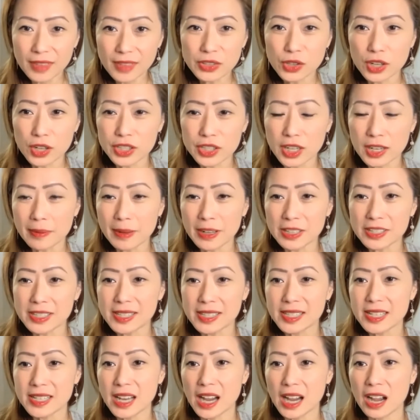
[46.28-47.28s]
So I'll talk about
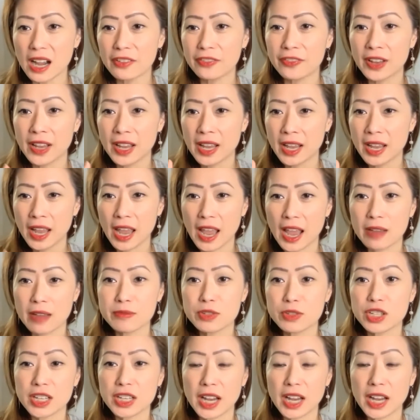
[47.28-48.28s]
CF,
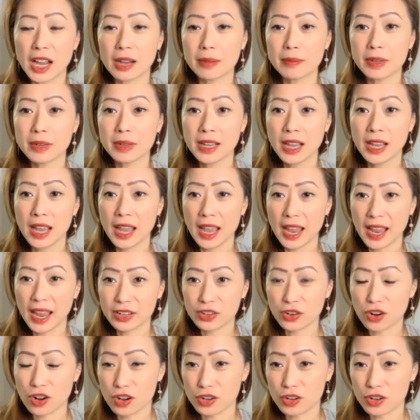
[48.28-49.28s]
MGM,
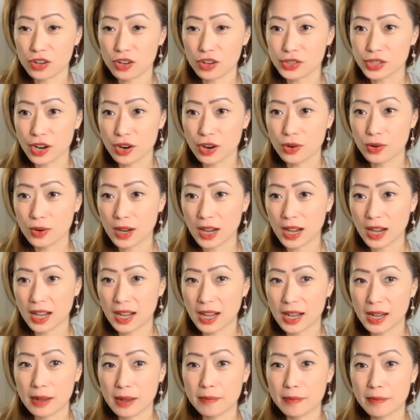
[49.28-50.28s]
and also
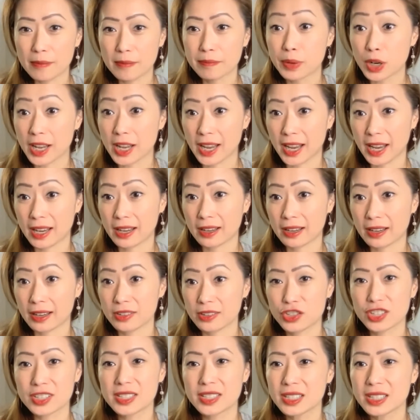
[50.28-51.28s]
um, booking,
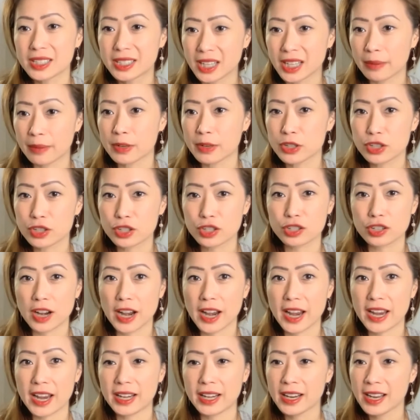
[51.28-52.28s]
just to
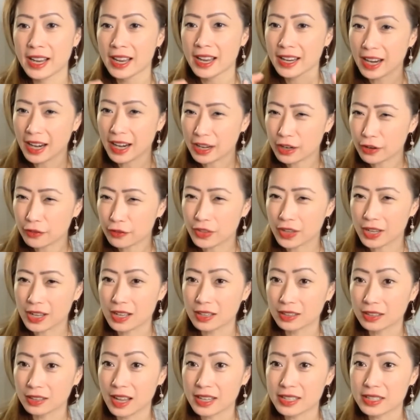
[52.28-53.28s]
demonstrate kind of the
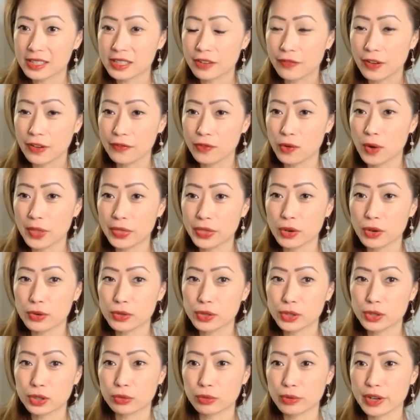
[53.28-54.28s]
collective of what
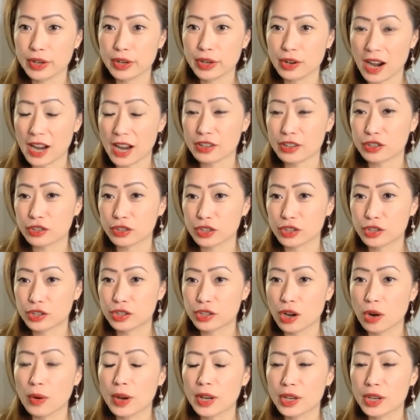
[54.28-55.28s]
those three are actually
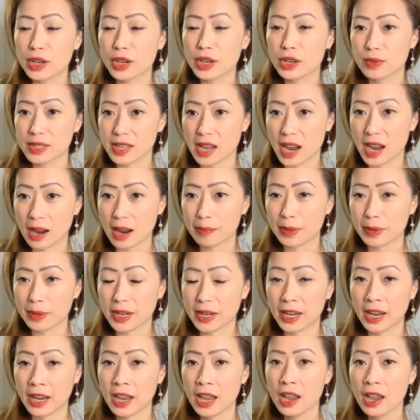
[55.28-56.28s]
showing you is
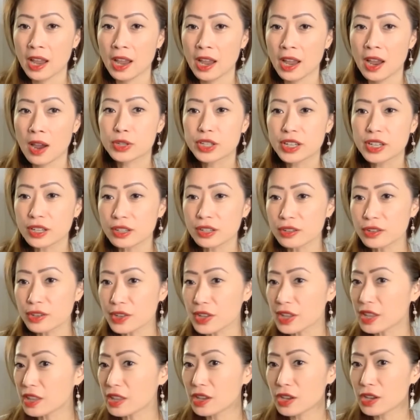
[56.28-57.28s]
happening,
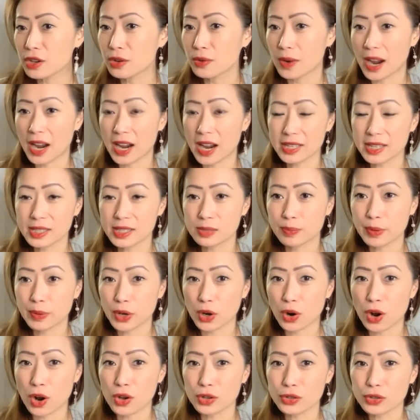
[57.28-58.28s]
particularly in the US,
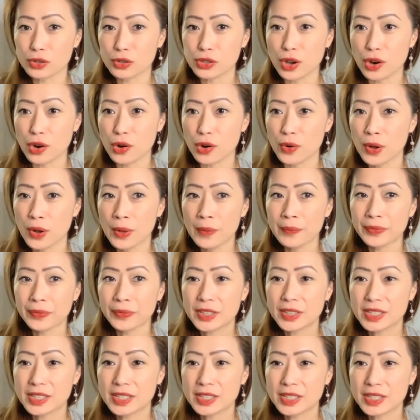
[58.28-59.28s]
but also
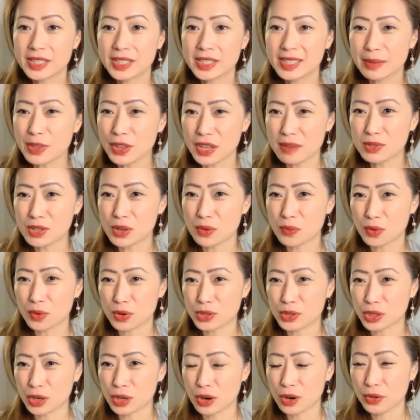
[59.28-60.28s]
some of the
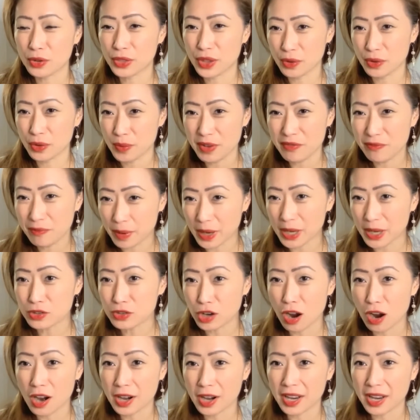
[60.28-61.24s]
themes that we're ta- that we've been